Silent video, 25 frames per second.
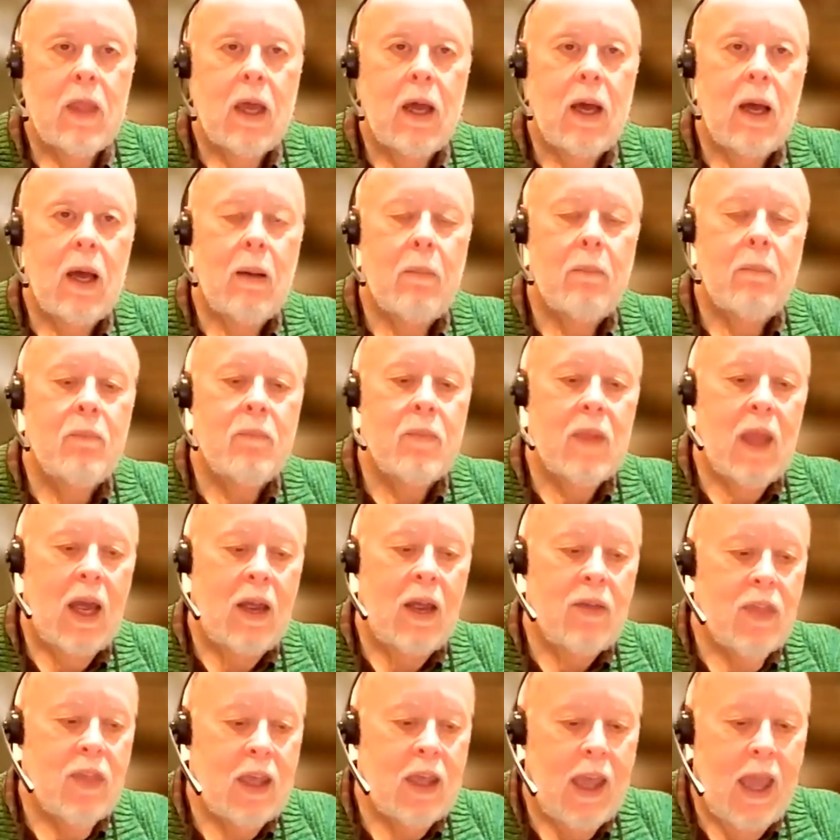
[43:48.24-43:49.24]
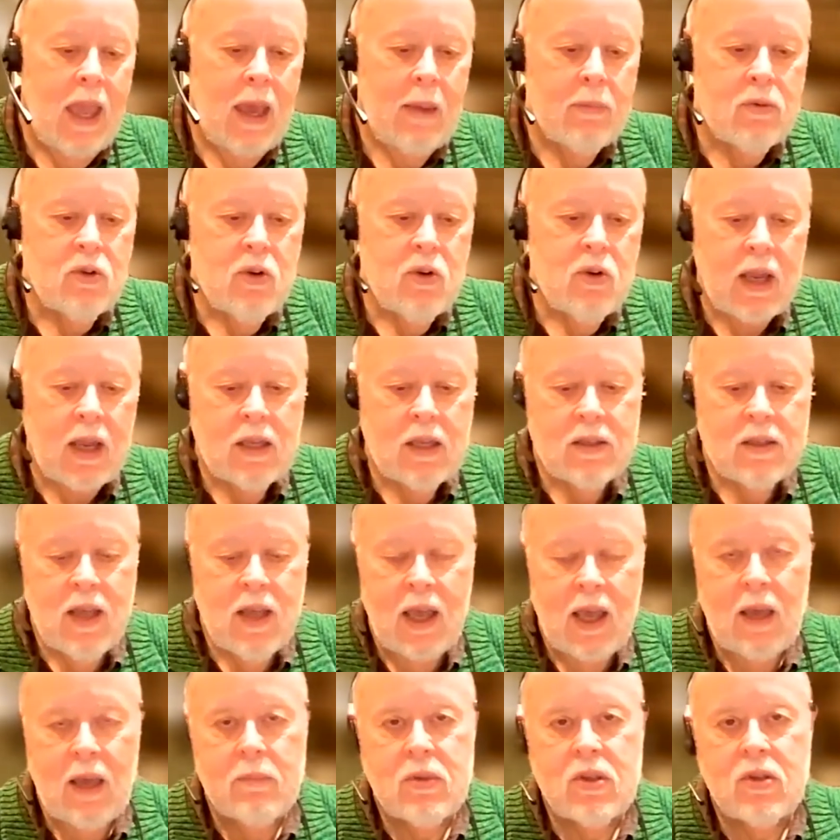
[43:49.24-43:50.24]
Uh, I think Amtrak is
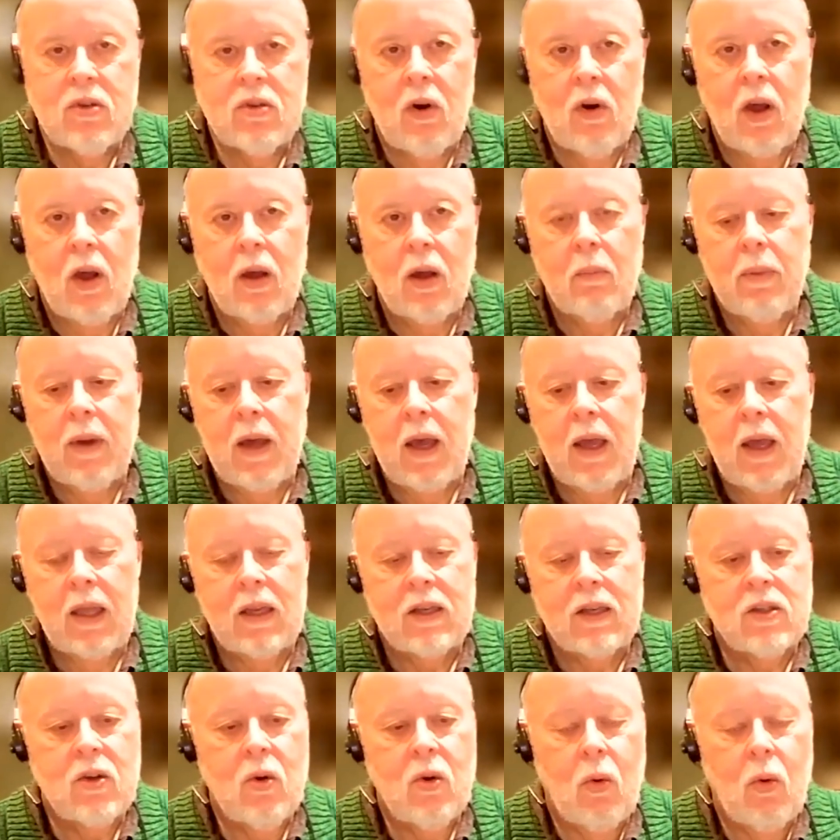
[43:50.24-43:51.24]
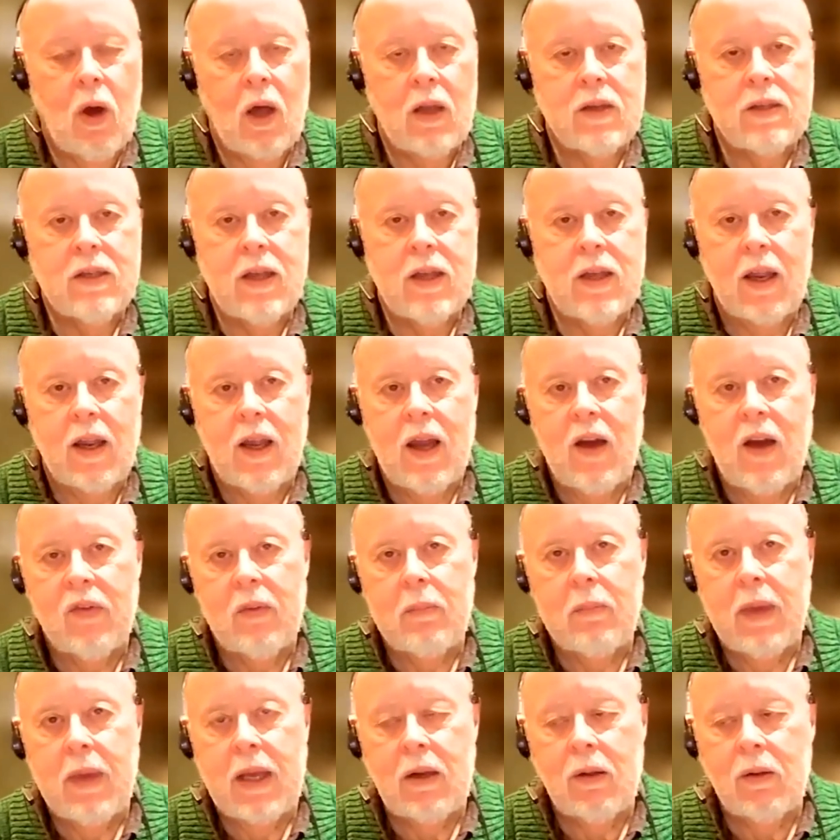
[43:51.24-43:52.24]
hamstrung by its quasi
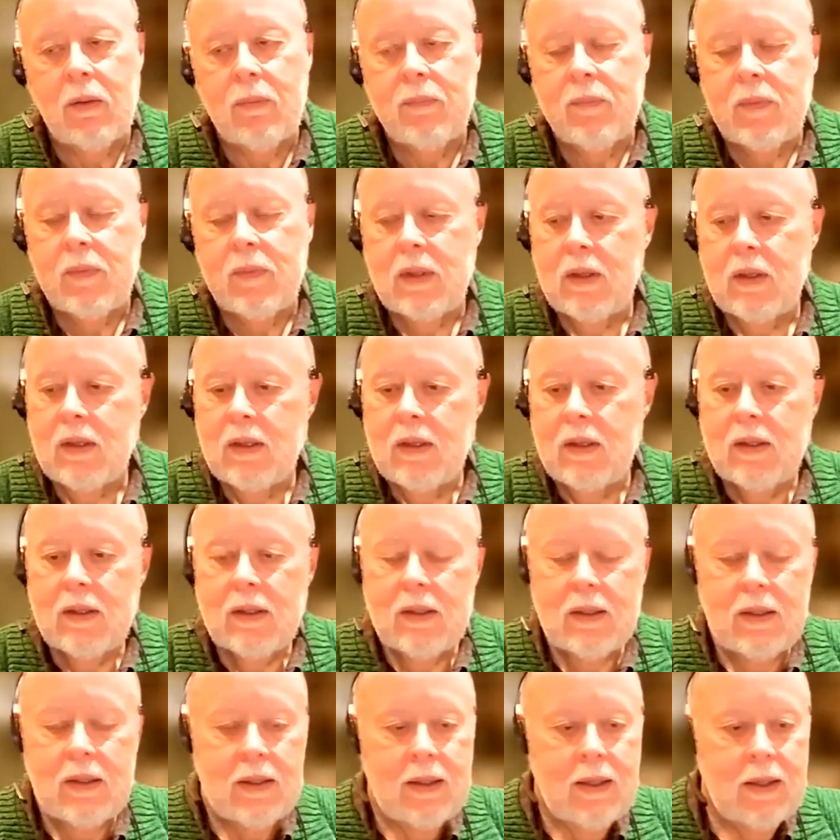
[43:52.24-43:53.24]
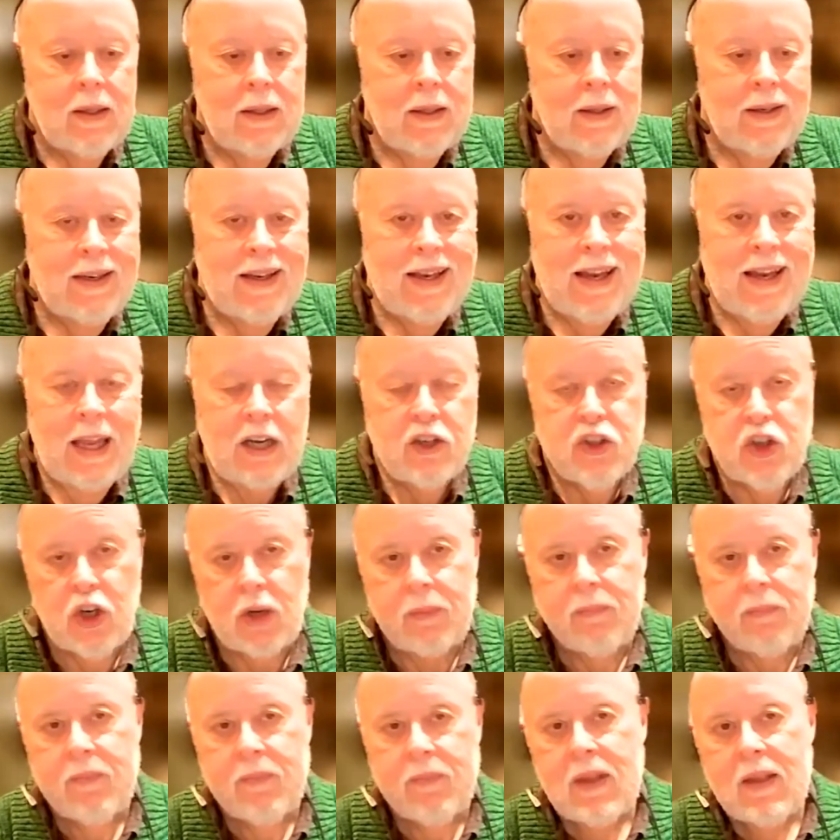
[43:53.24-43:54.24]
governmental uh,
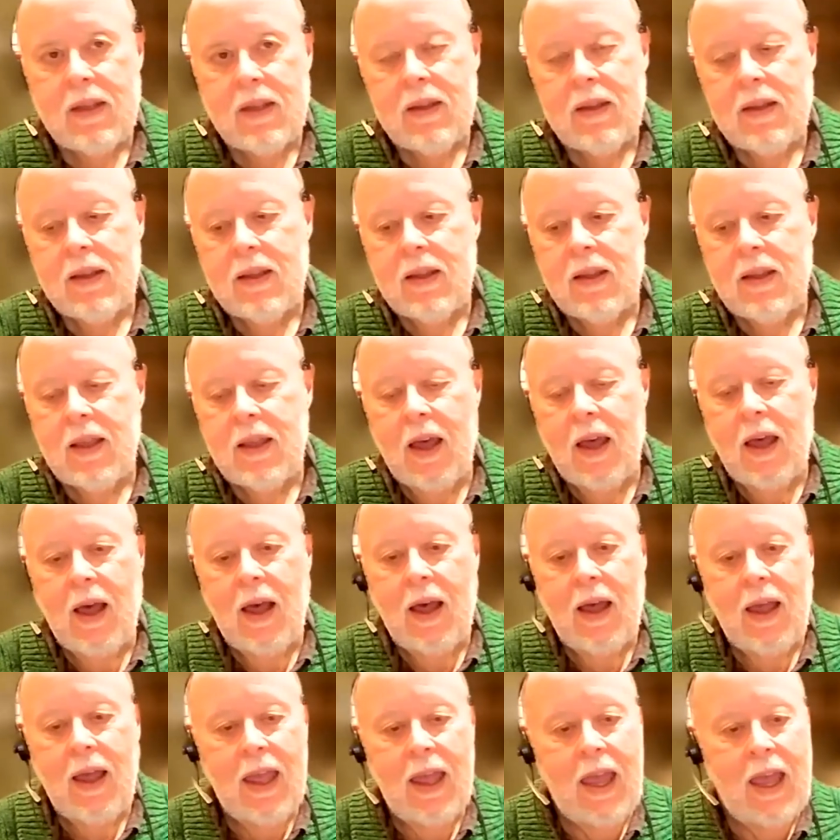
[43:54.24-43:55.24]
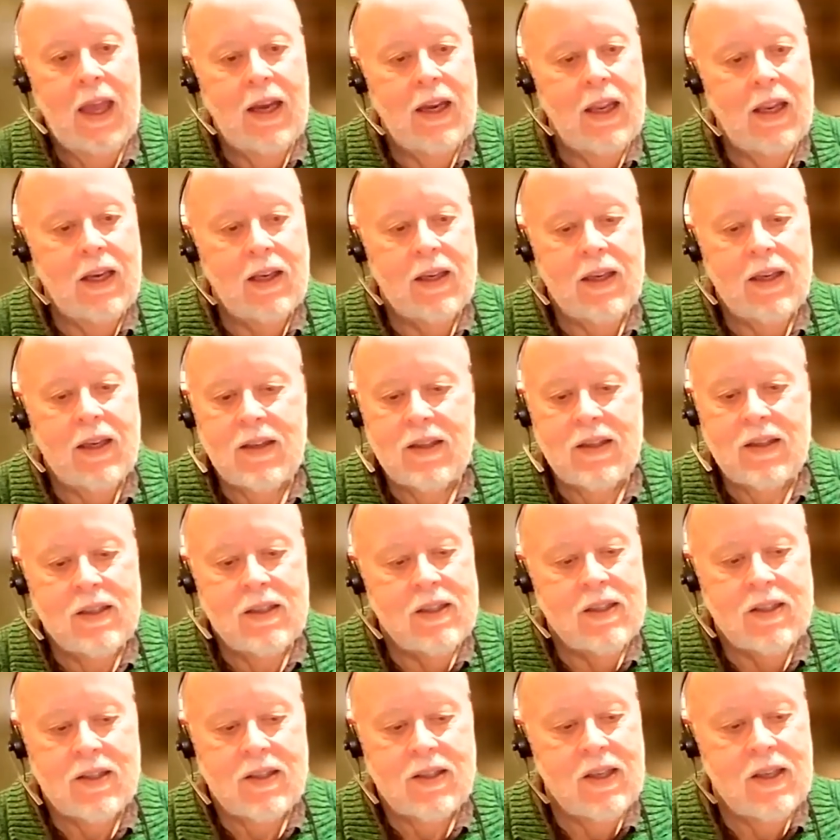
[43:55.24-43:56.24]
nature. Uh, and it
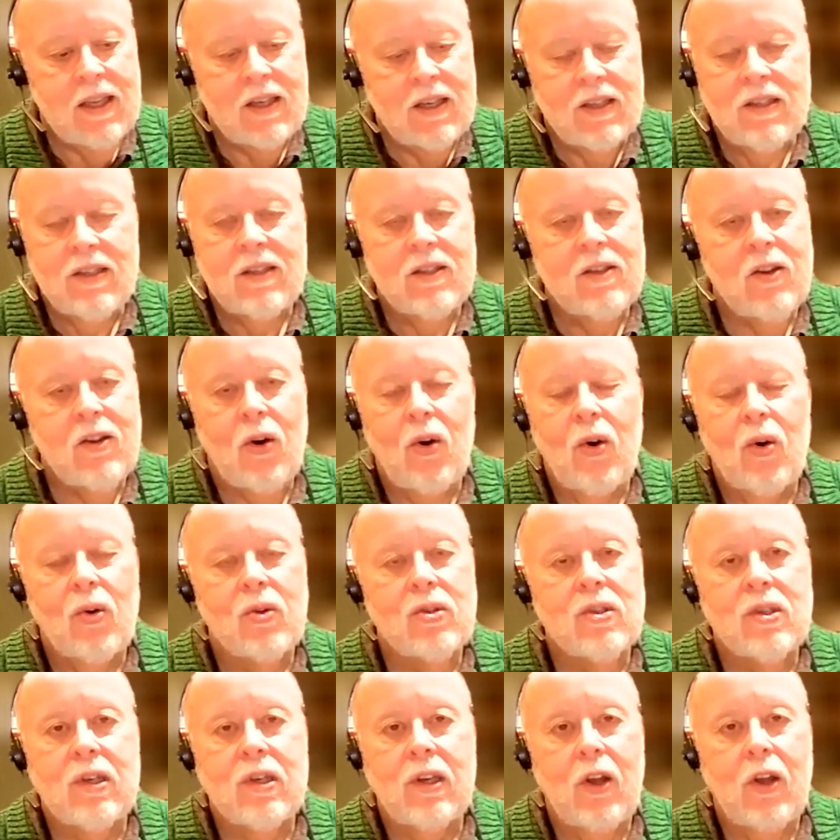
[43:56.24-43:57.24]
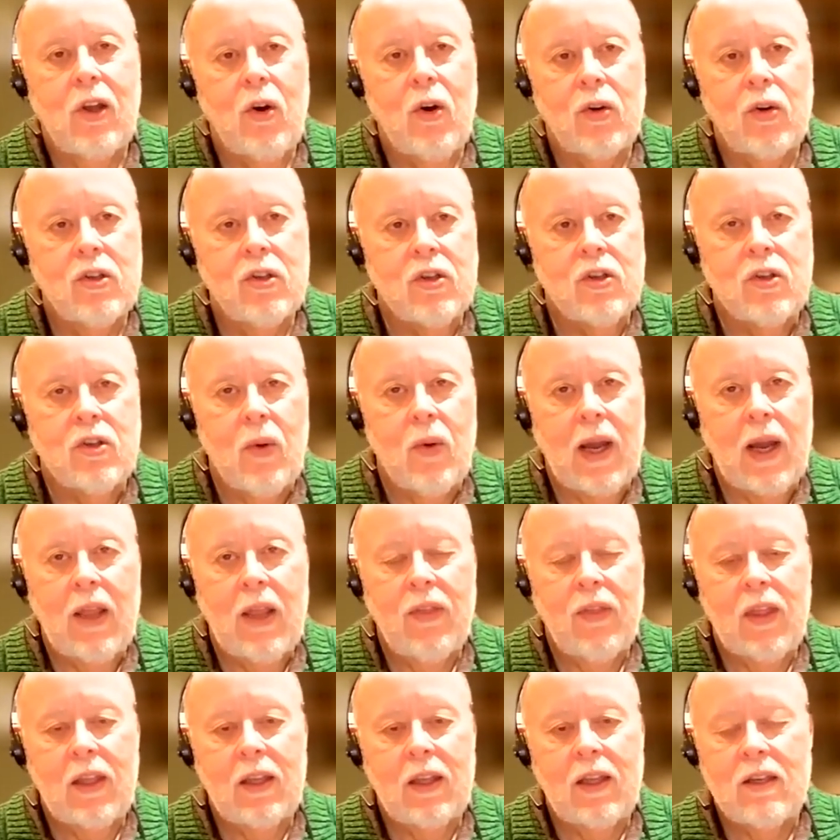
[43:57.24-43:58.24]
just it's so slow to do
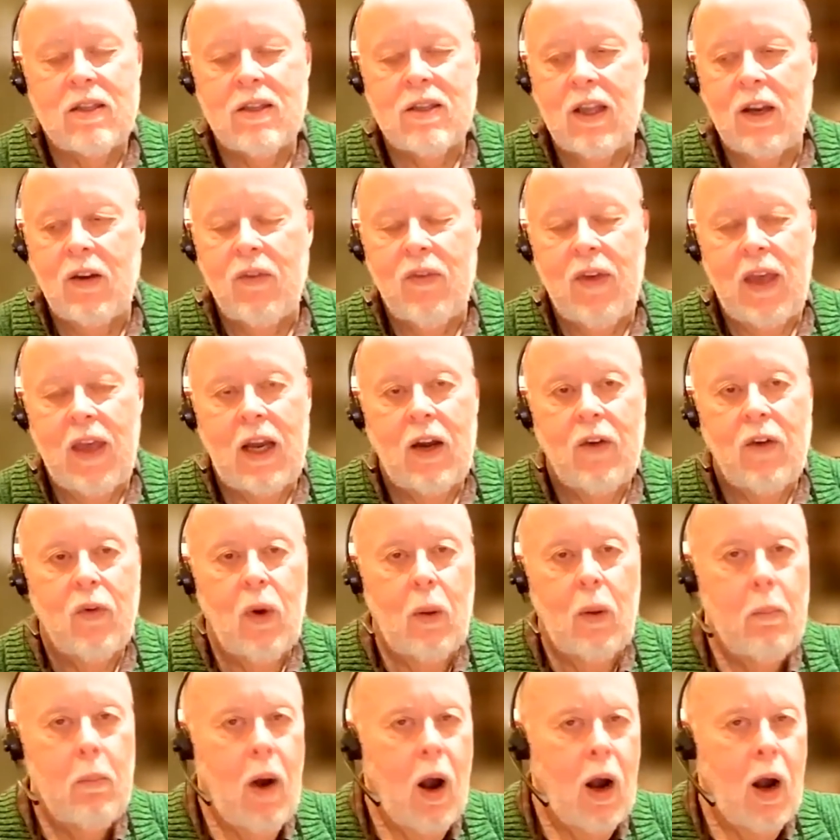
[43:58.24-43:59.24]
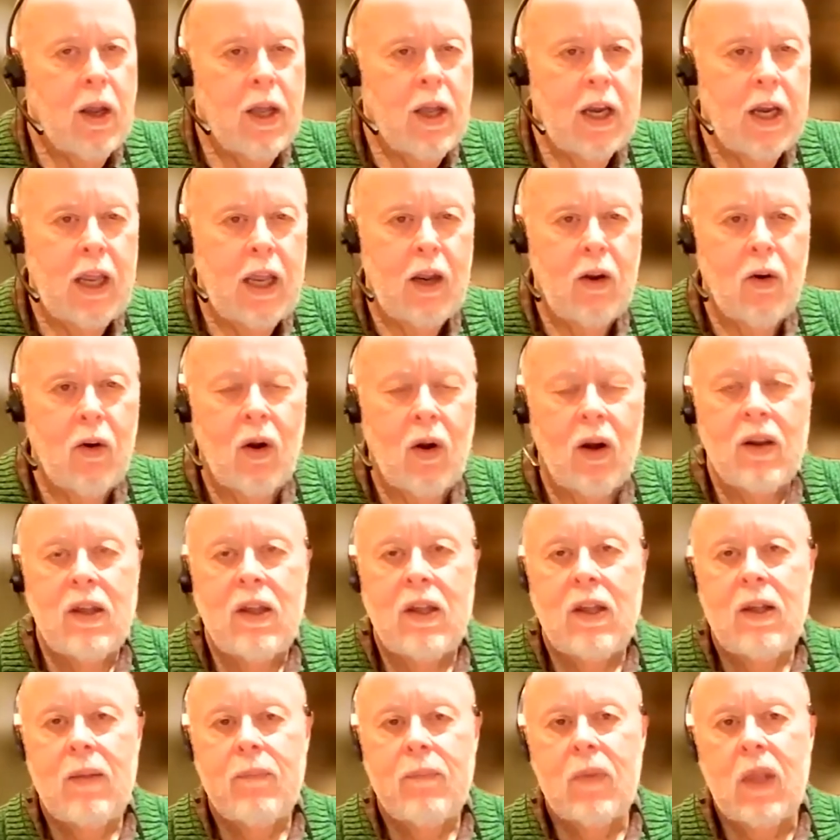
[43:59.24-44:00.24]
anything that's innovative or marketing or
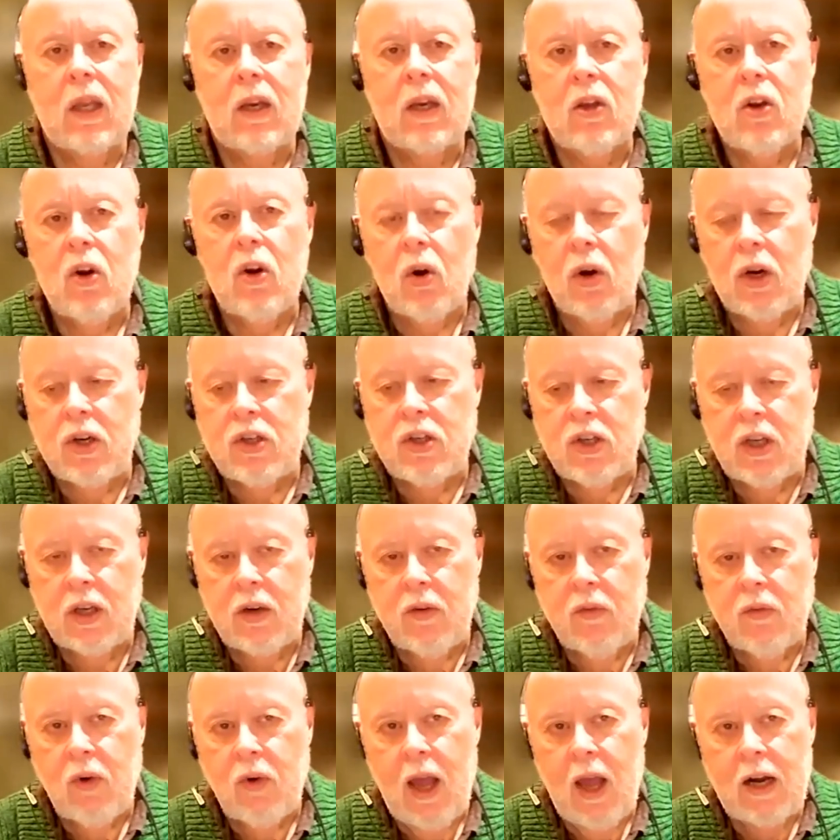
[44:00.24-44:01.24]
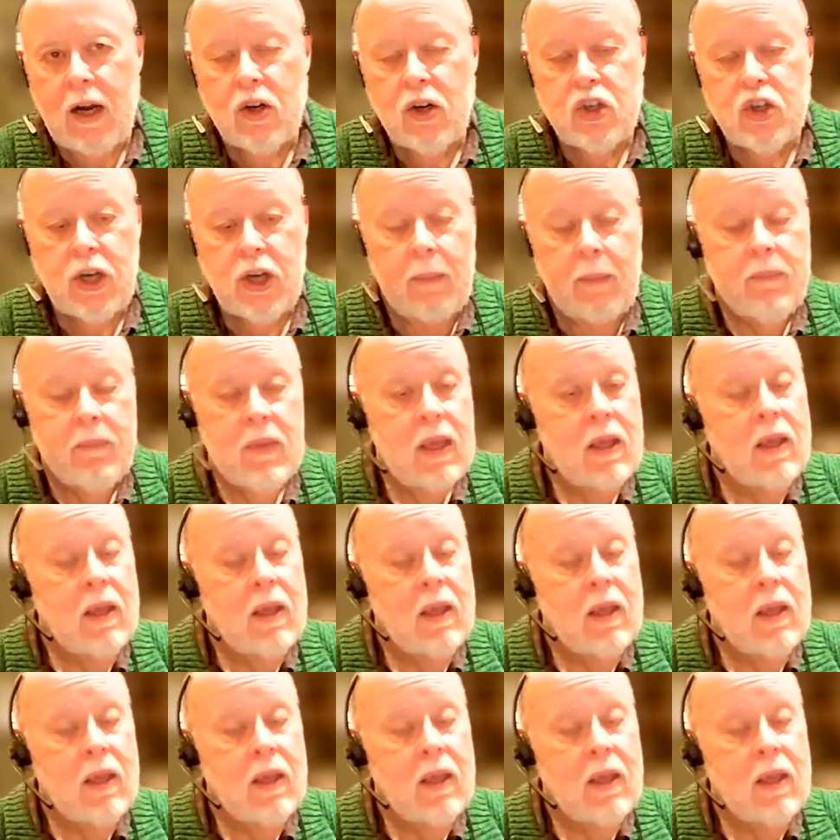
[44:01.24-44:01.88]
encouraging of ridership.